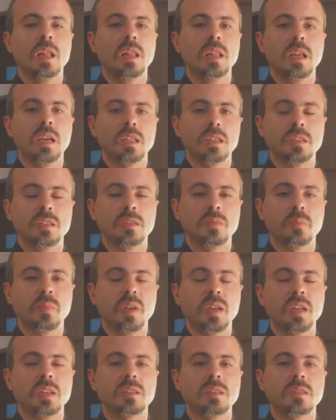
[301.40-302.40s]
like the
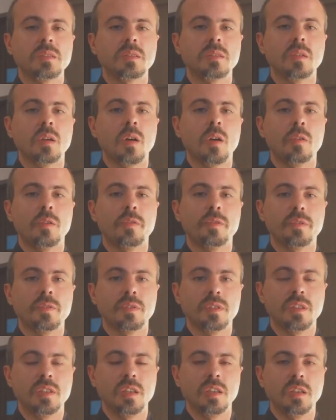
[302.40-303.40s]
spirits of
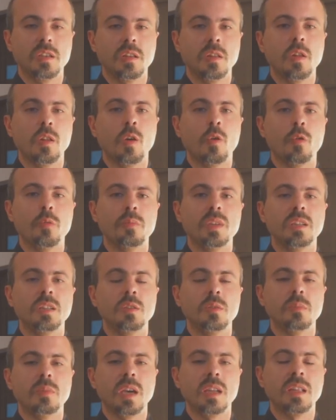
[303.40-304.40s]
the low,
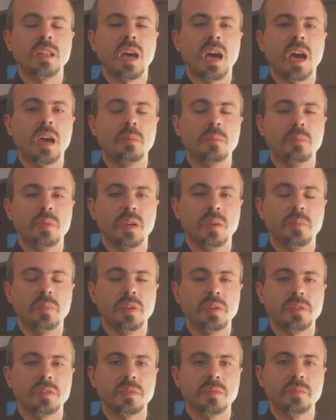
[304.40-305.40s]
medium and high
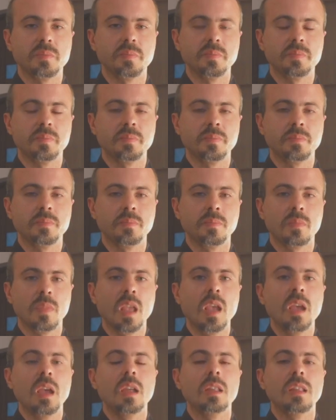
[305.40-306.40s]
purpose.
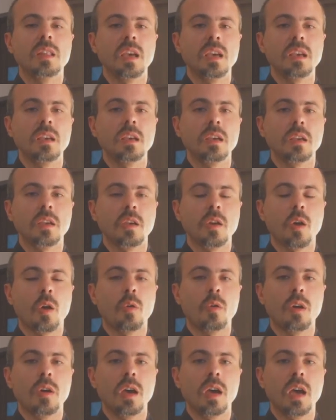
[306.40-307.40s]
They
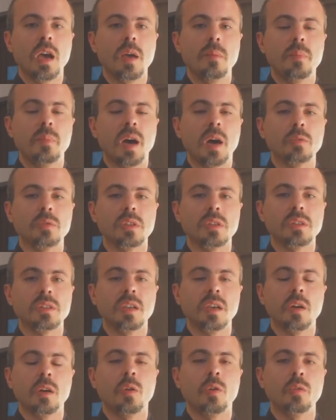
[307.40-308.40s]
go about
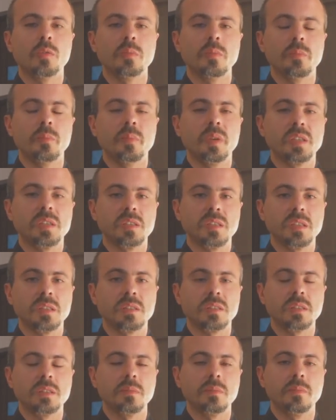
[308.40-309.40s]
their own
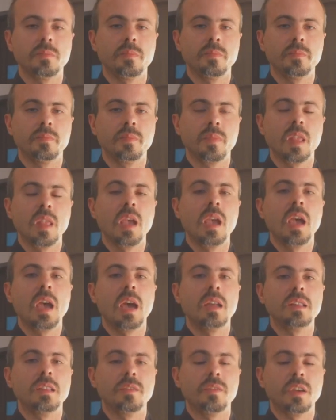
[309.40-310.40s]
business.
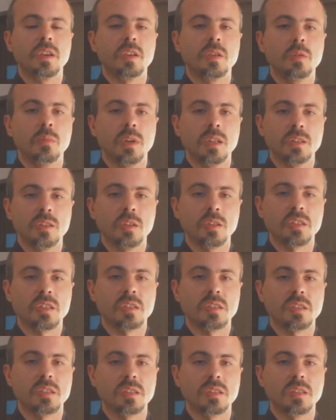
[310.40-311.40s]
And if a human
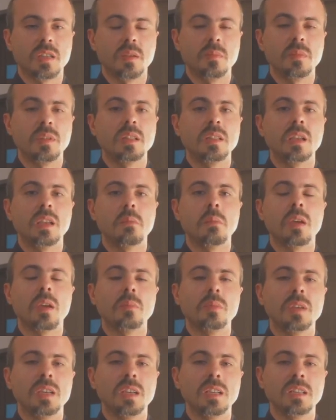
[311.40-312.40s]
notices them, they may
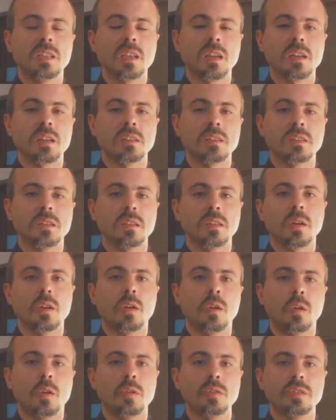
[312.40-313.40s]
be interested
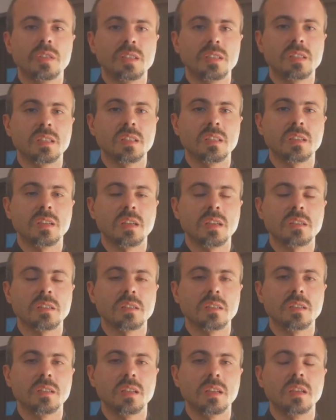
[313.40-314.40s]
or
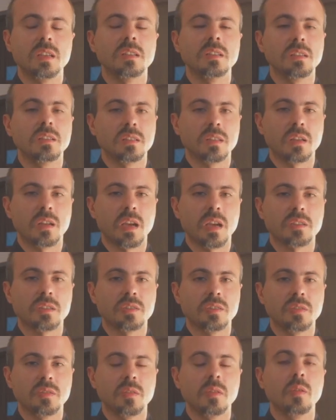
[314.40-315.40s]
disinterested in
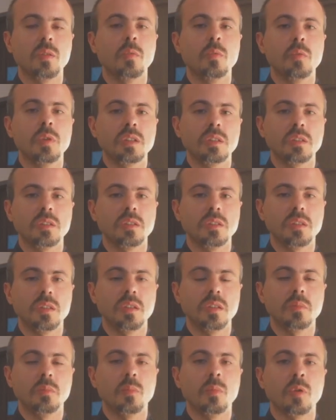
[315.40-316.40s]
interaction with
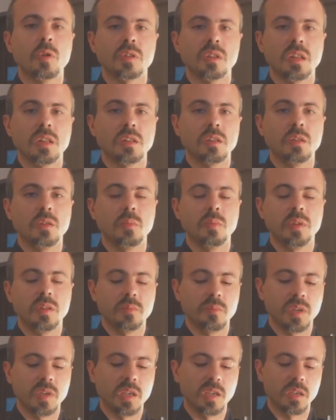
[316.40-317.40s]
the mortal
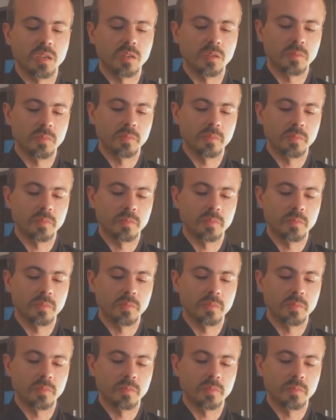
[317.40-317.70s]
human being.